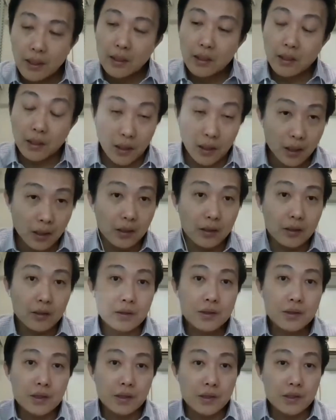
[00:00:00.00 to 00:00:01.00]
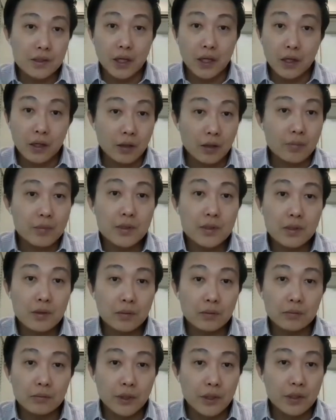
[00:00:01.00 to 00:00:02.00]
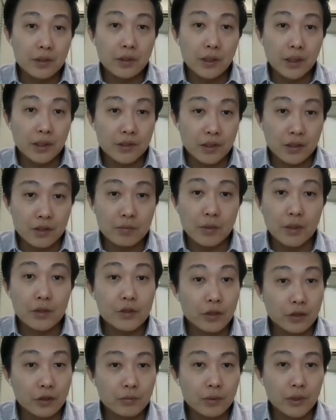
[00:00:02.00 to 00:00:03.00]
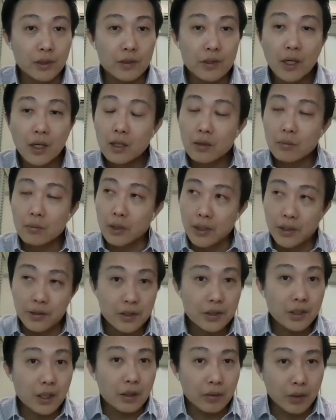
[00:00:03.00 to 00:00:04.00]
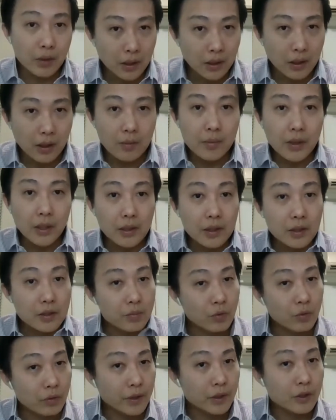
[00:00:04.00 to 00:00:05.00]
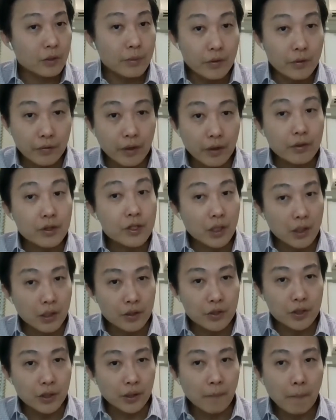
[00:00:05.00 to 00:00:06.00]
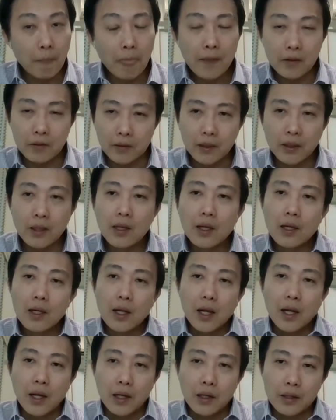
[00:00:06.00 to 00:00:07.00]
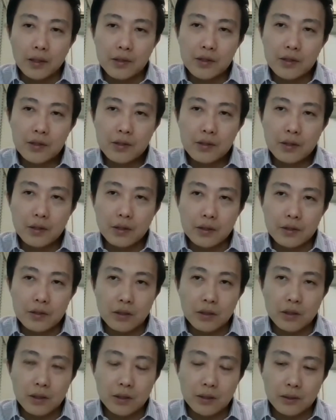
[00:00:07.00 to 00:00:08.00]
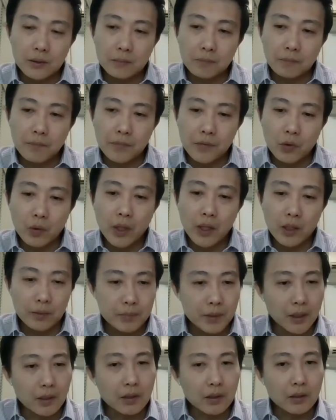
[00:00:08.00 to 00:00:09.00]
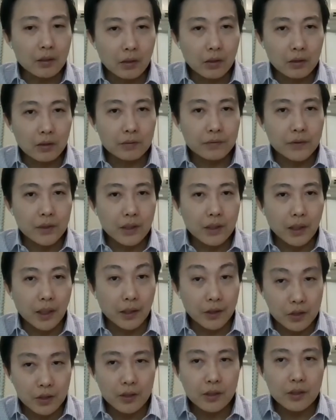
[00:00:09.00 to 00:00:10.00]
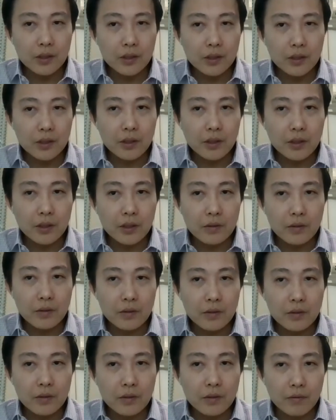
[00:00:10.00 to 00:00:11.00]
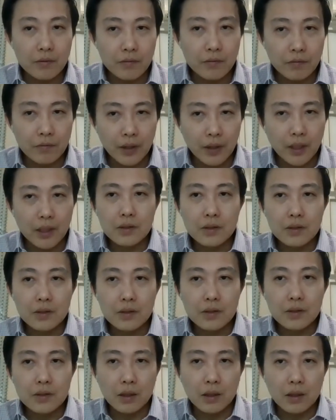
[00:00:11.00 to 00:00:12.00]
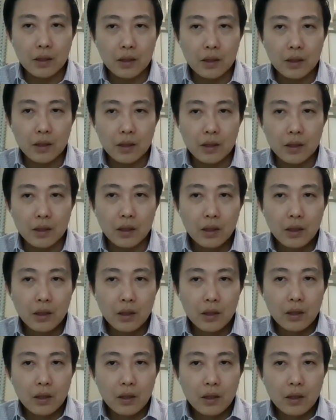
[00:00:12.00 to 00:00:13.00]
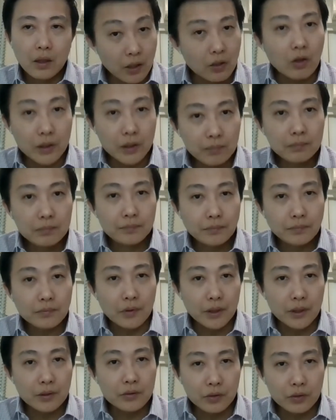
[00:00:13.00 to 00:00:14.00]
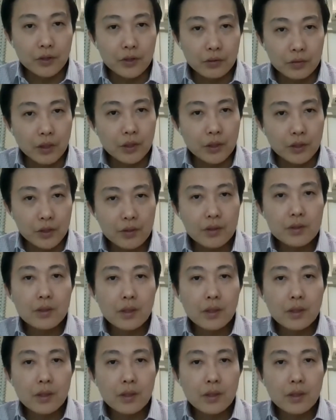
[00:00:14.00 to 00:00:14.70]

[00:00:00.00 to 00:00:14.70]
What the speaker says: clients and sign-ups within the next 6 months, 12 months. But in this current climate, it's proving to be very challenging, right? And it's no help that a lot of the investors are taking a longer time, right, to do the due diligence.